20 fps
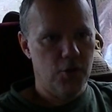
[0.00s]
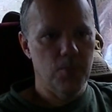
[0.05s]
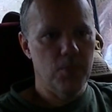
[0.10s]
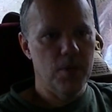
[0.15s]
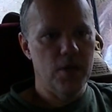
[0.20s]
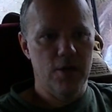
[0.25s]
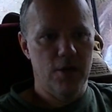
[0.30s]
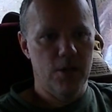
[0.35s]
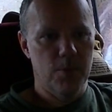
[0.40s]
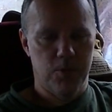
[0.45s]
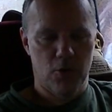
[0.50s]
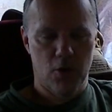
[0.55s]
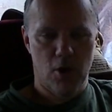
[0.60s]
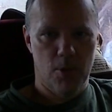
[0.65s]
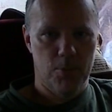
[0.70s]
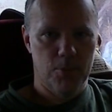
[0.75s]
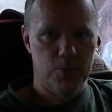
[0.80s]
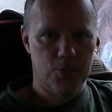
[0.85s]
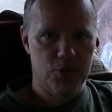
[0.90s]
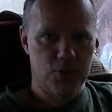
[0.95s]
humidity
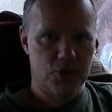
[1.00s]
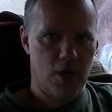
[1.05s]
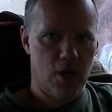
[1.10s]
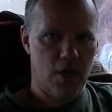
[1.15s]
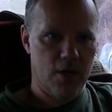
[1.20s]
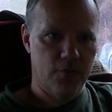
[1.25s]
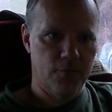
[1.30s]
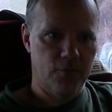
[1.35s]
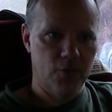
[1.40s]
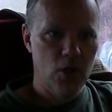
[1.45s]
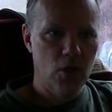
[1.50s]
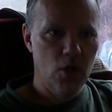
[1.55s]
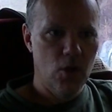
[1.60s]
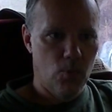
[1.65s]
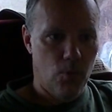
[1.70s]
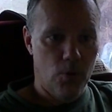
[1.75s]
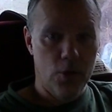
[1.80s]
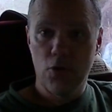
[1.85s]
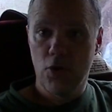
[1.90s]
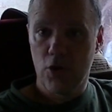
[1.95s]
problem just kind of,
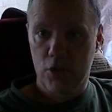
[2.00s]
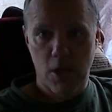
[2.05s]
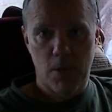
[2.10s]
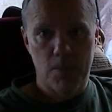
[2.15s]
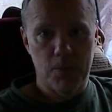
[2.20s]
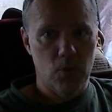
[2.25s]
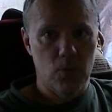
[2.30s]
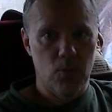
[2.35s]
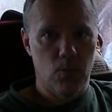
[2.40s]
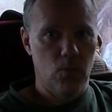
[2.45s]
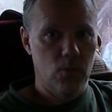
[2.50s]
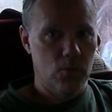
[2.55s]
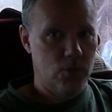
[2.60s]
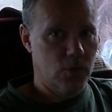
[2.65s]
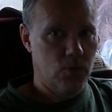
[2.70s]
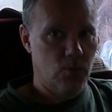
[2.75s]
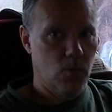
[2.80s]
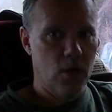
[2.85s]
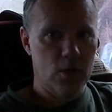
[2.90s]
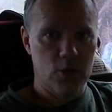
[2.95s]
when you're hooked up to
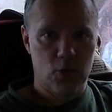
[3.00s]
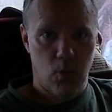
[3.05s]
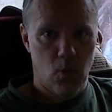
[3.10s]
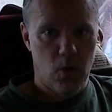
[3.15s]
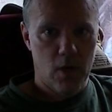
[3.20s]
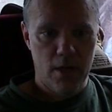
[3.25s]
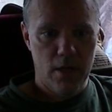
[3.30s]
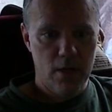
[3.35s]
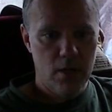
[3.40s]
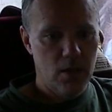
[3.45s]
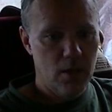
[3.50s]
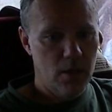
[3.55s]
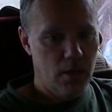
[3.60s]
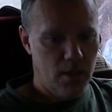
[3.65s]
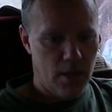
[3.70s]
120